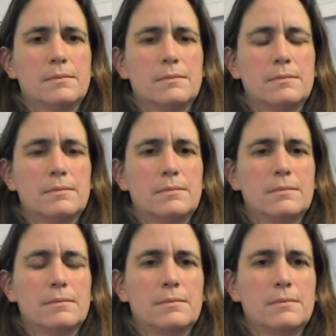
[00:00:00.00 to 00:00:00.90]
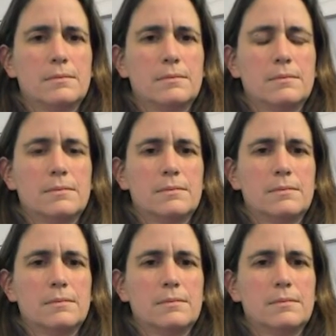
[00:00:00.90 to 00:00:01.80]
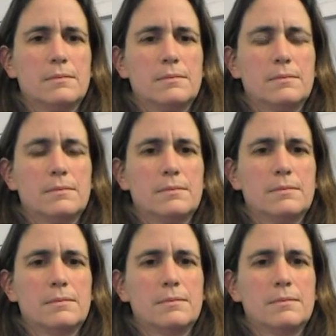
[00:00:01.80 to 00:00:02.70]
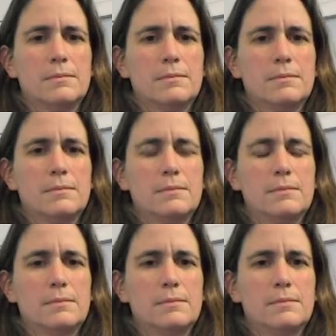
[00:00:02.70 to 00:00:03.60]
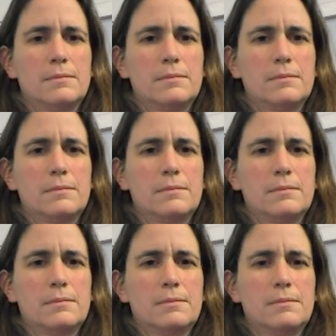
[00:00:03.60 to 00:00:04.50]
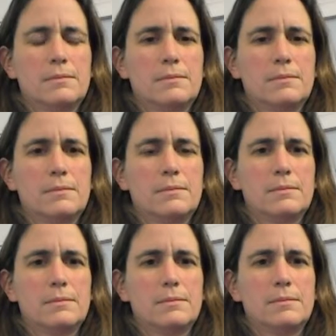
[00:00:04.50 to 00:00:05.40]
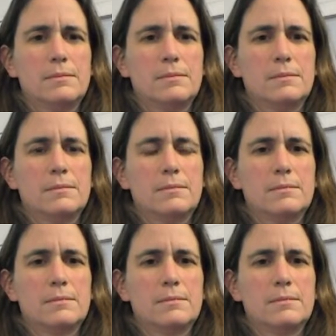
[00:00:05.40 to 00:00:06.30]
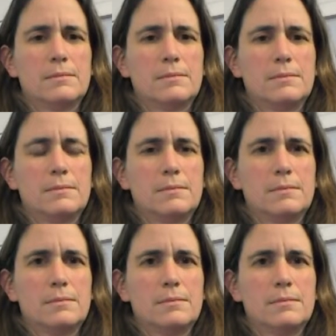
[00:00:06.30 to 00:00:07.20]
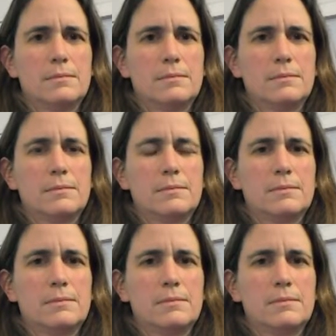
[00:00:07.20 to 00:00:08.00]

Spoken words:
(silent)